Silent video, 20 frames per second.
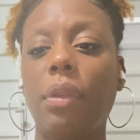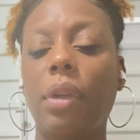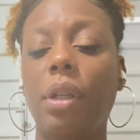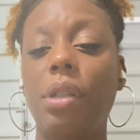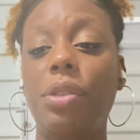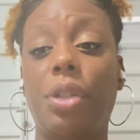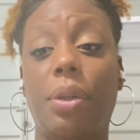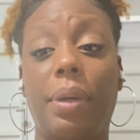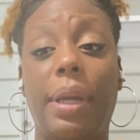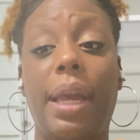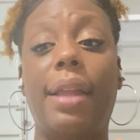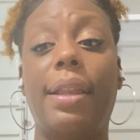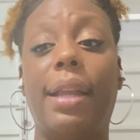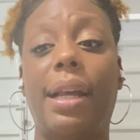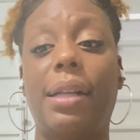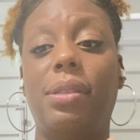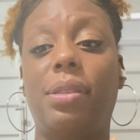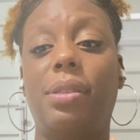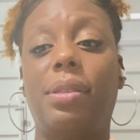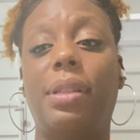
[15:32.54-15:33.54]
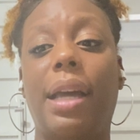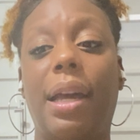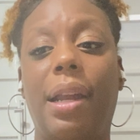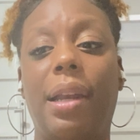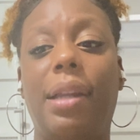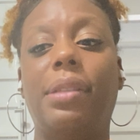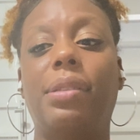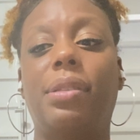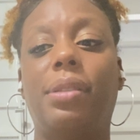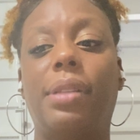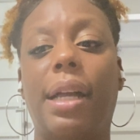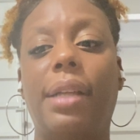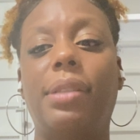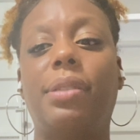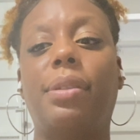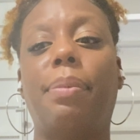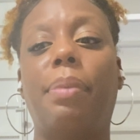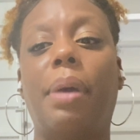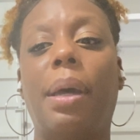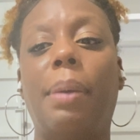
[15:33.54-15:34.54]
So yeah, that's
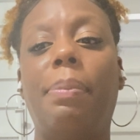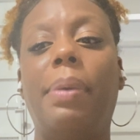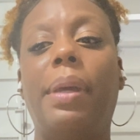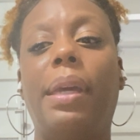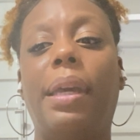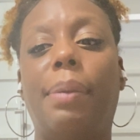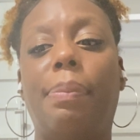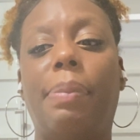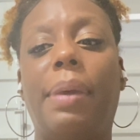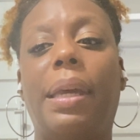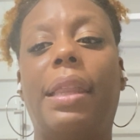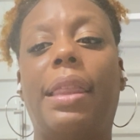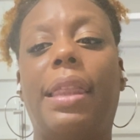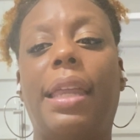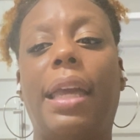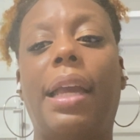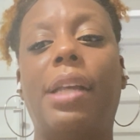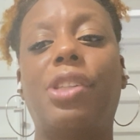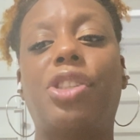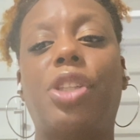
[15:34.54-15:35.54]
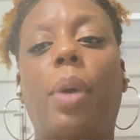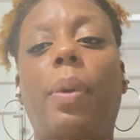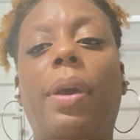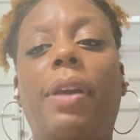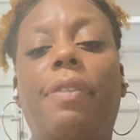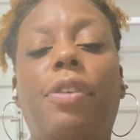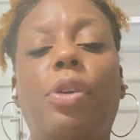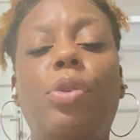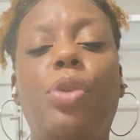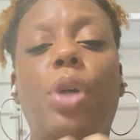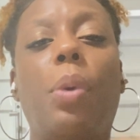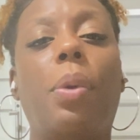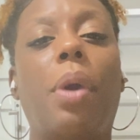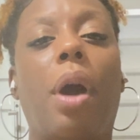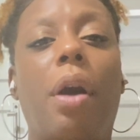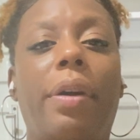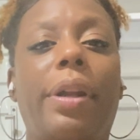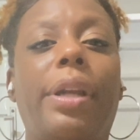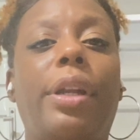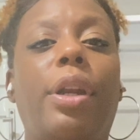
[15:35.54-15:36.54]
a big thing. So if you don't
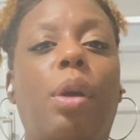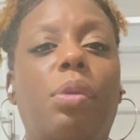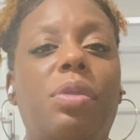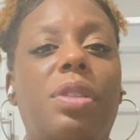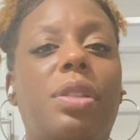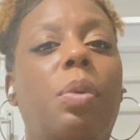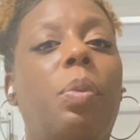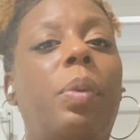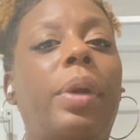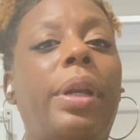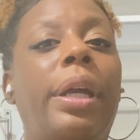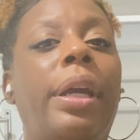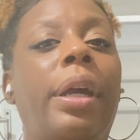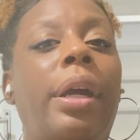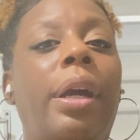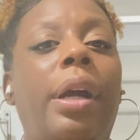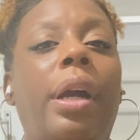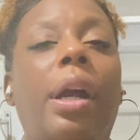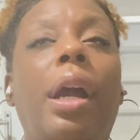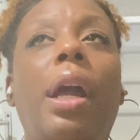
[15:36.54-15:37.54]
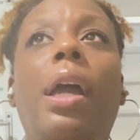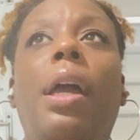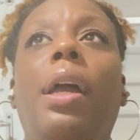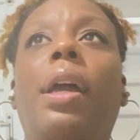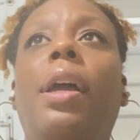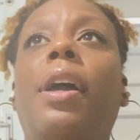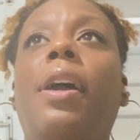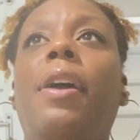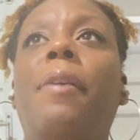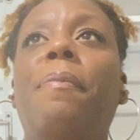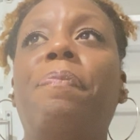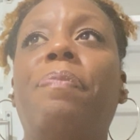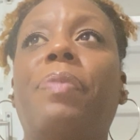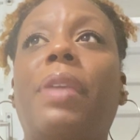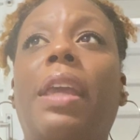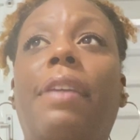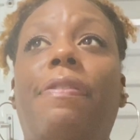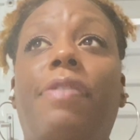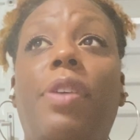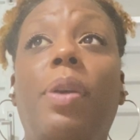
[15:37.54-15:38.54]
already know someone here,
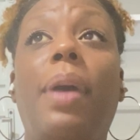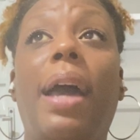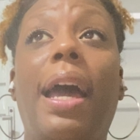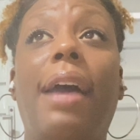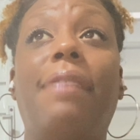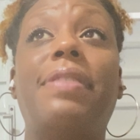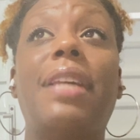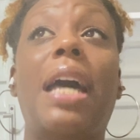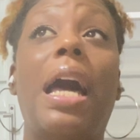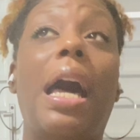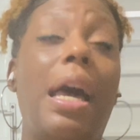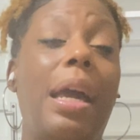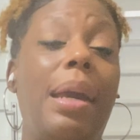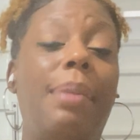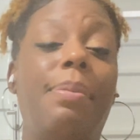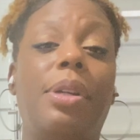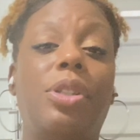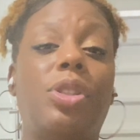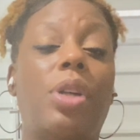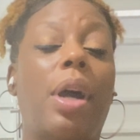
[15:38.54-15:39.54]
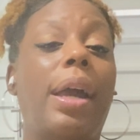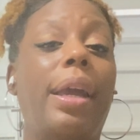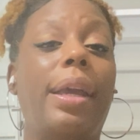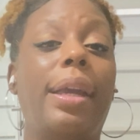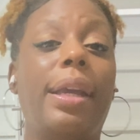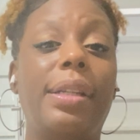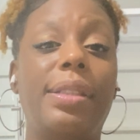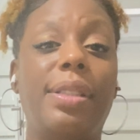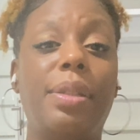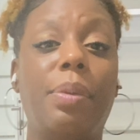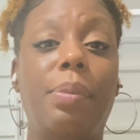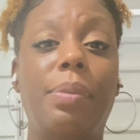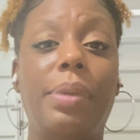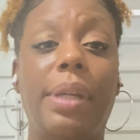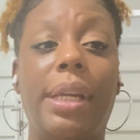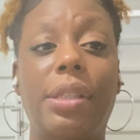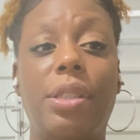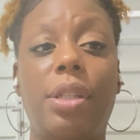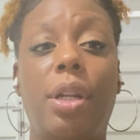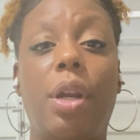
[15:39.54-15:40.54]
if you have time to try and
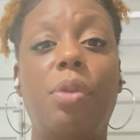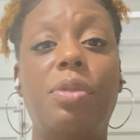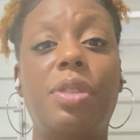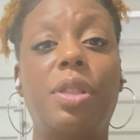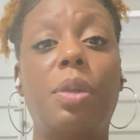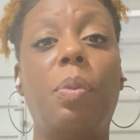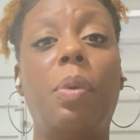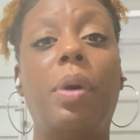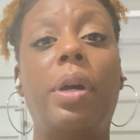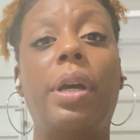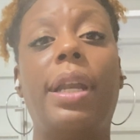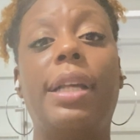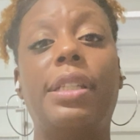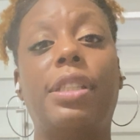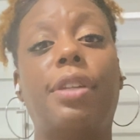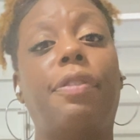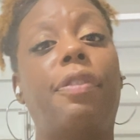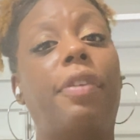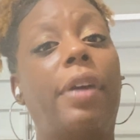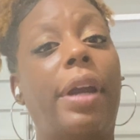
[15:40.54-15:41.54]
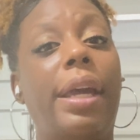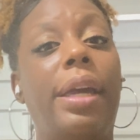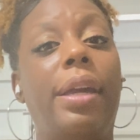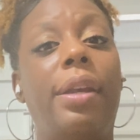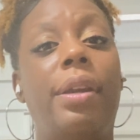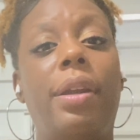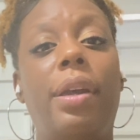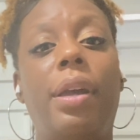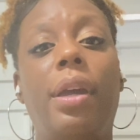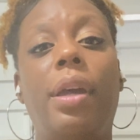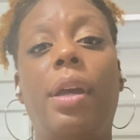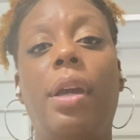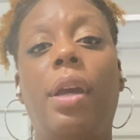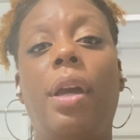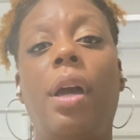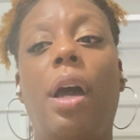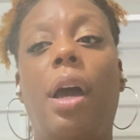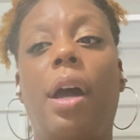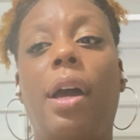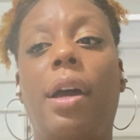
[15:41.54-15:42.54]
get to know someone as a friend,
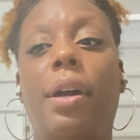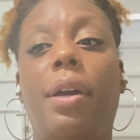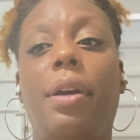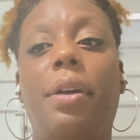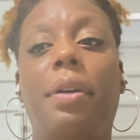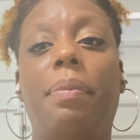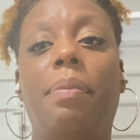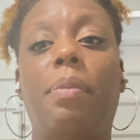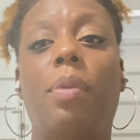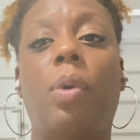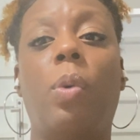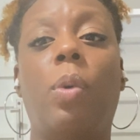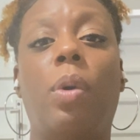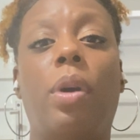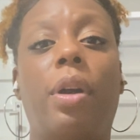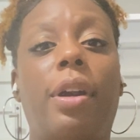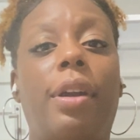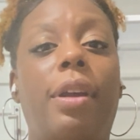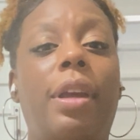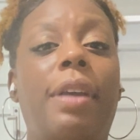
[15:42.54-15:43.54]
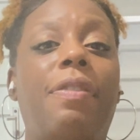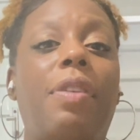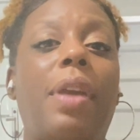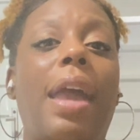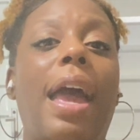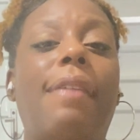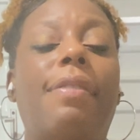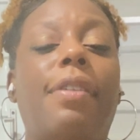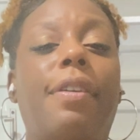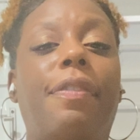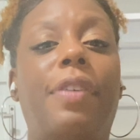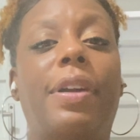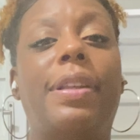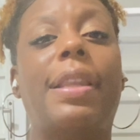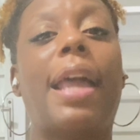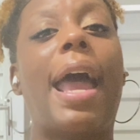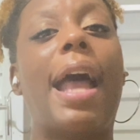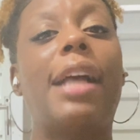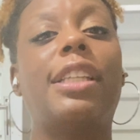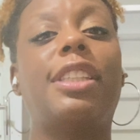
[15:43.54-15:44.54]
or if you have a friend
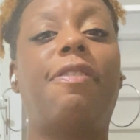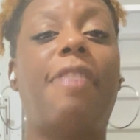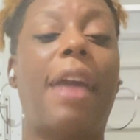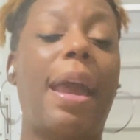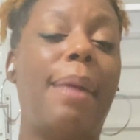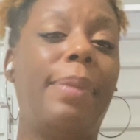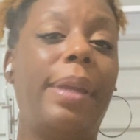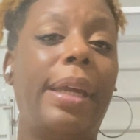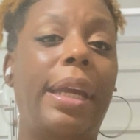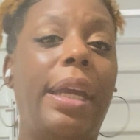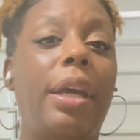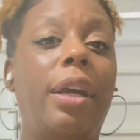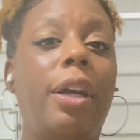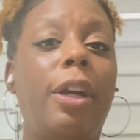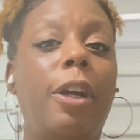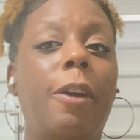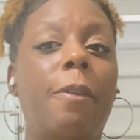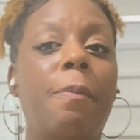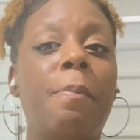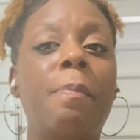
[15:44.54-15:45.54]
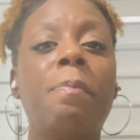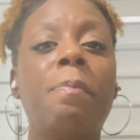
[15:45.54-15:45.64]
that has family here,